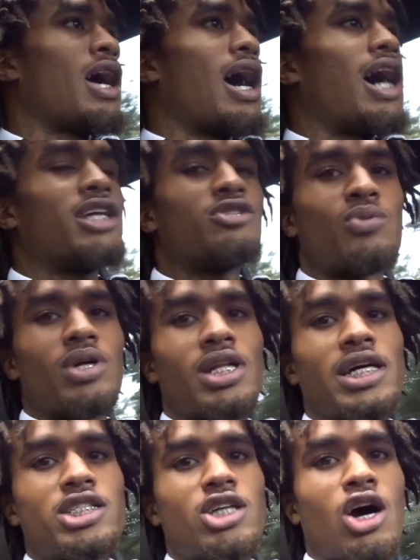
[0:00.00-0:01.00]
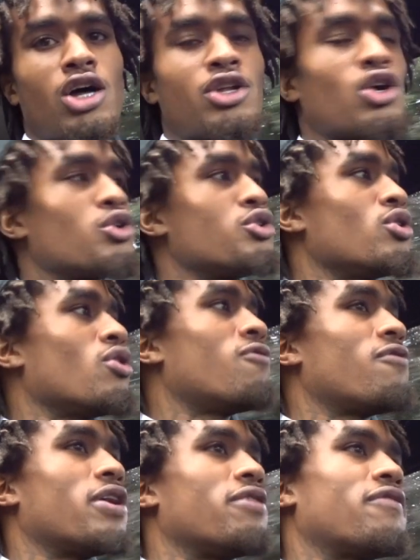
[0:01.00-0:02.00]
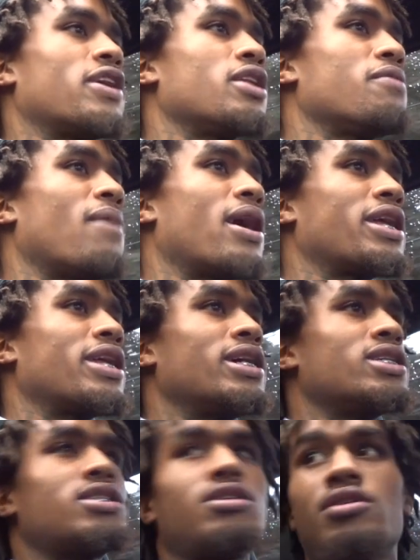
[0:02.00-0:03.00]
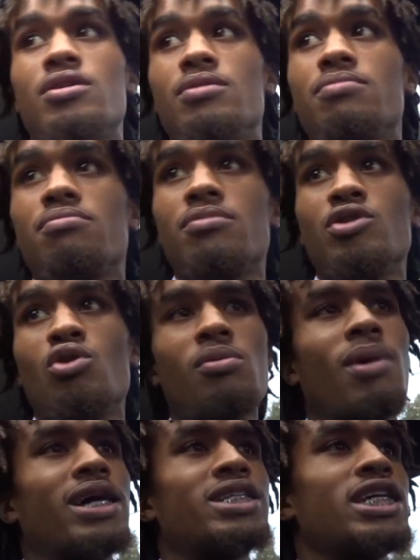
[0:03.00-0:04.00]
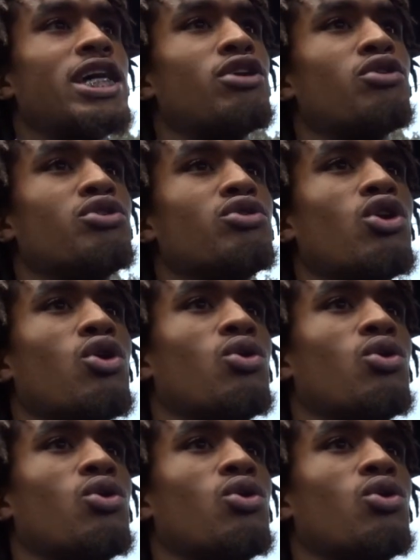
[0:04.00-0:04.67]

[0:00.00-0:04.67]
I just want to let y'all know, you know, if anybody that's new to my channel, you know,